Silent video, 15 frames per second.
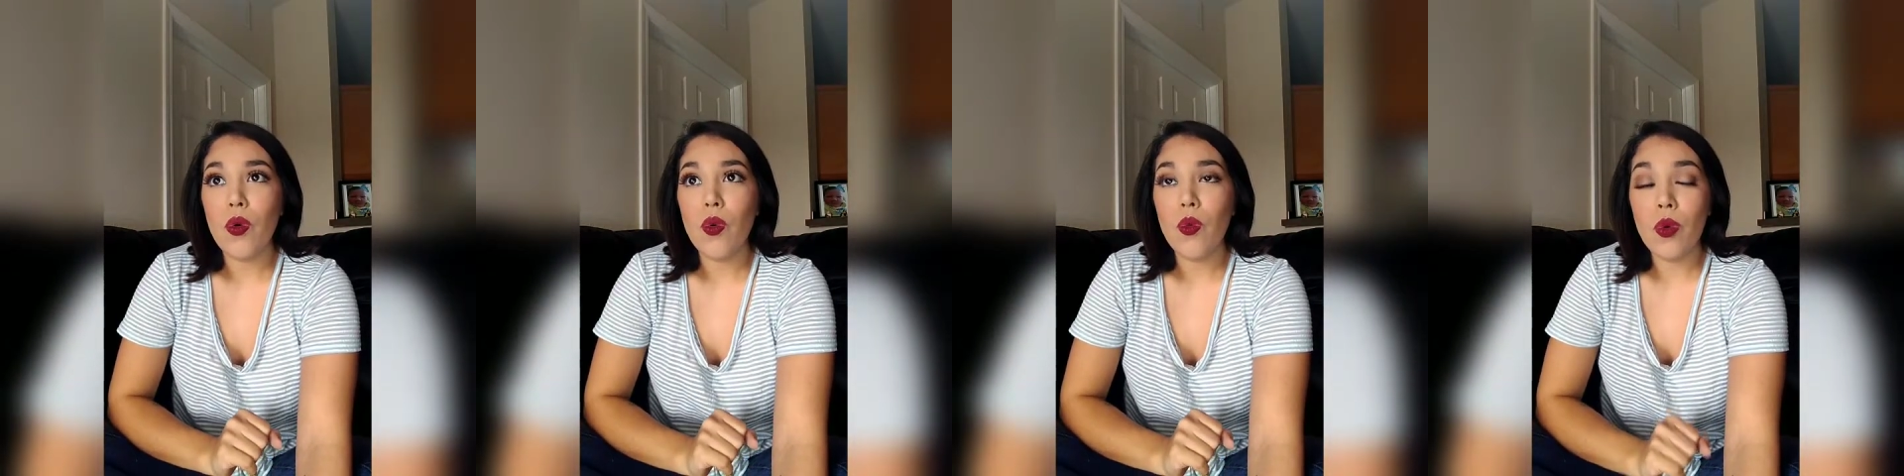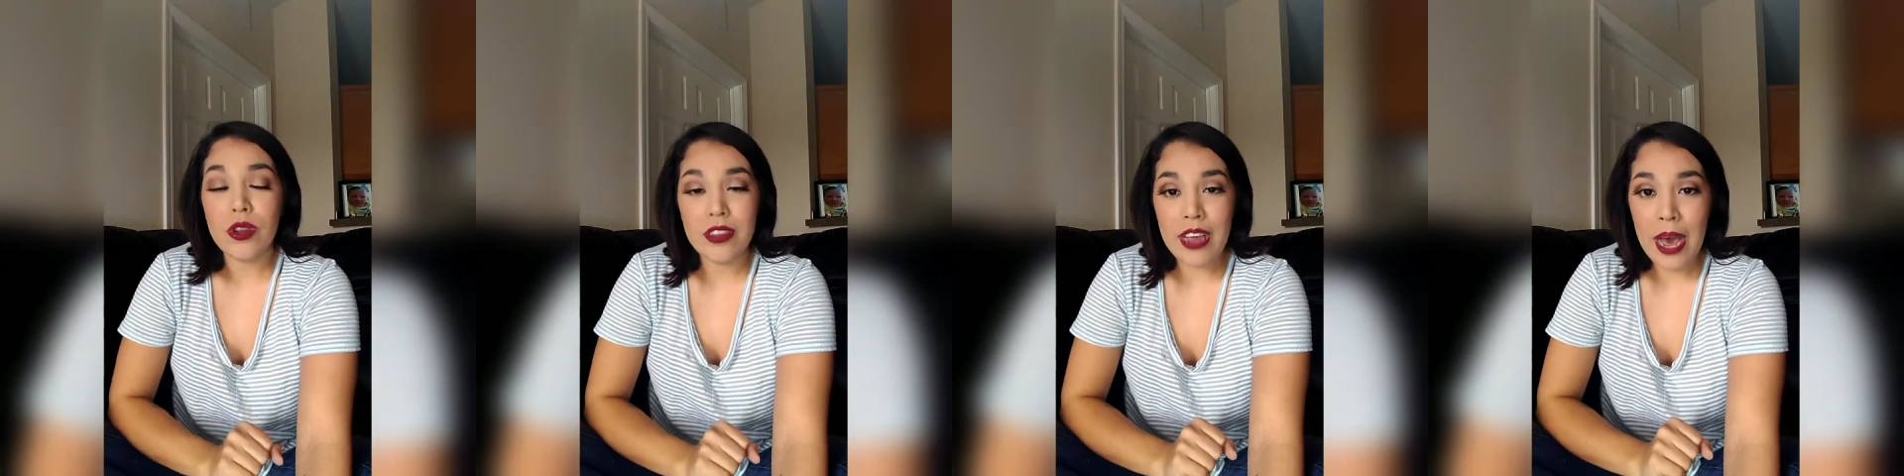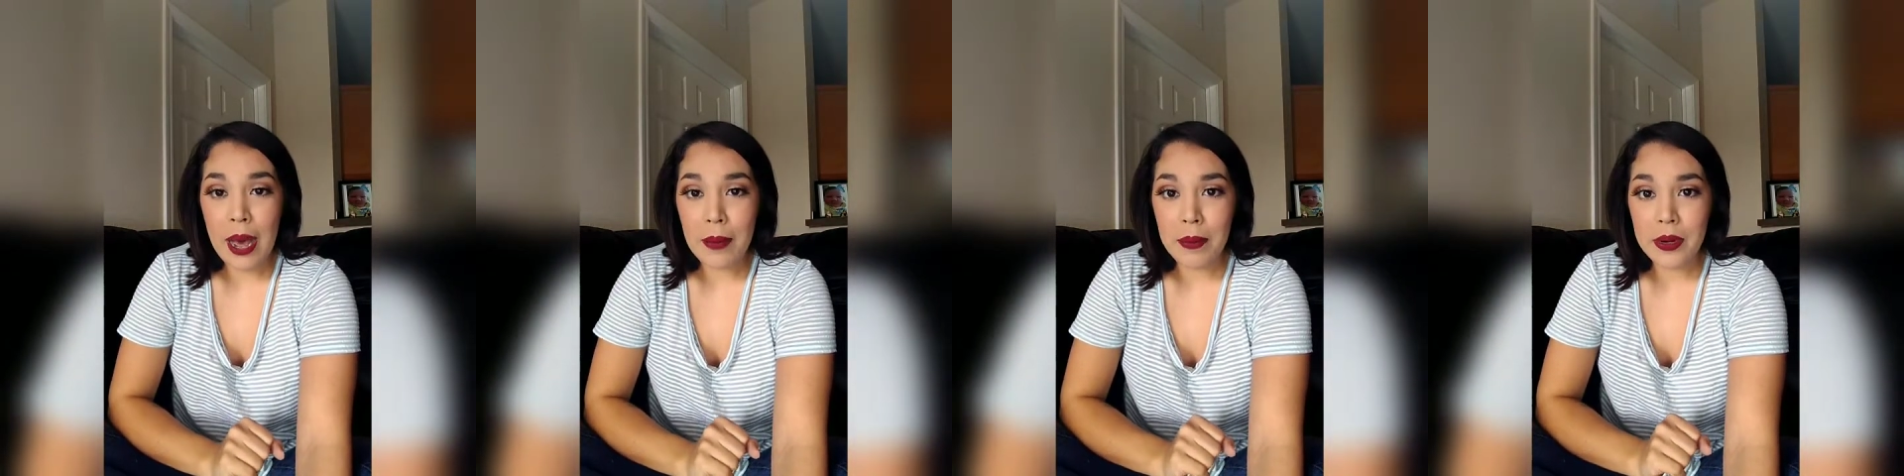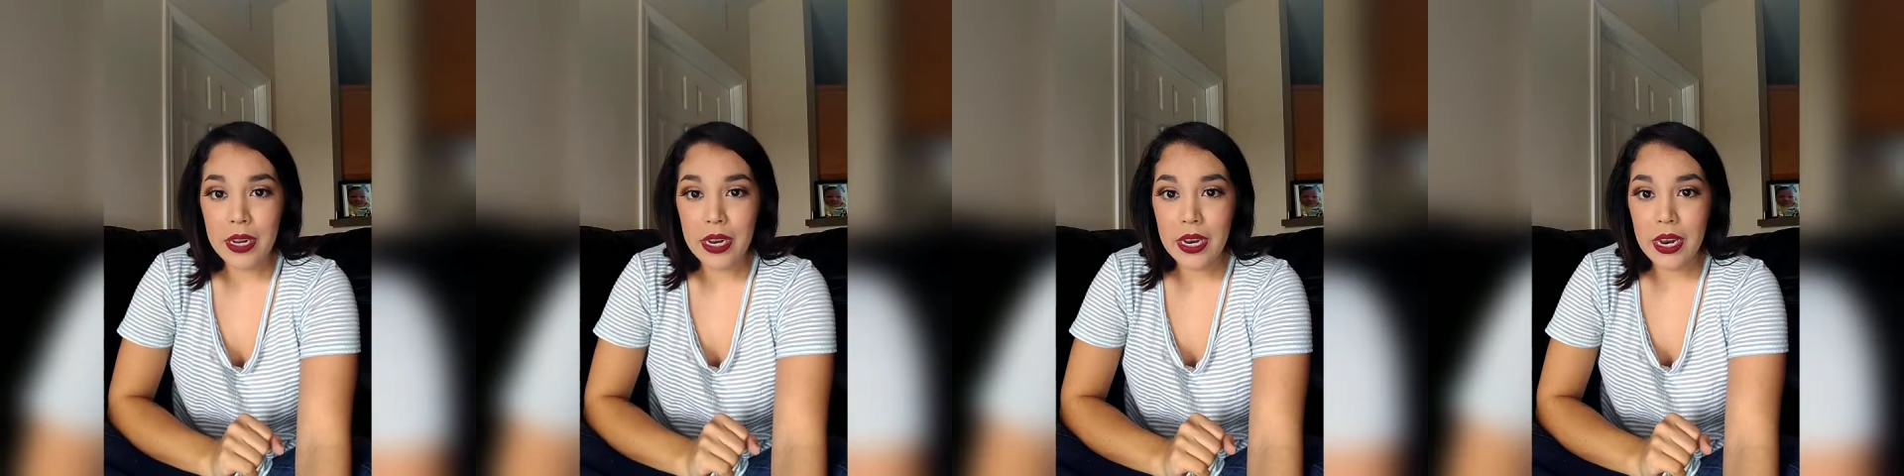what's
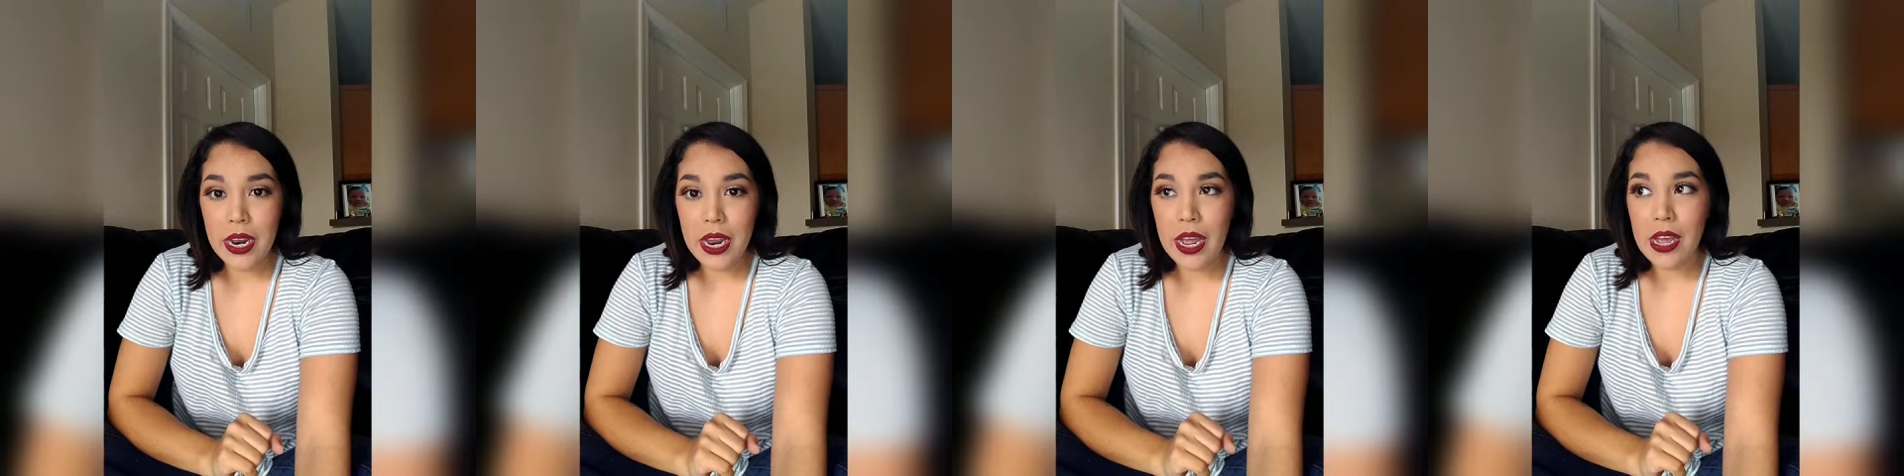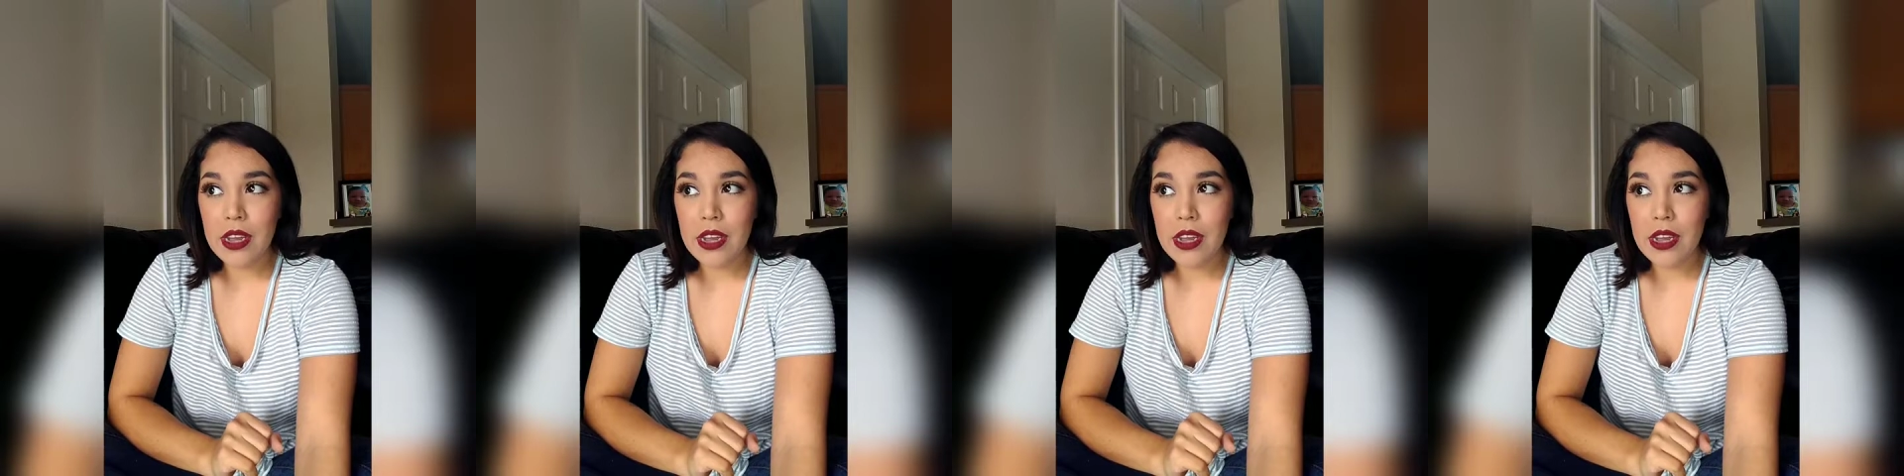happening.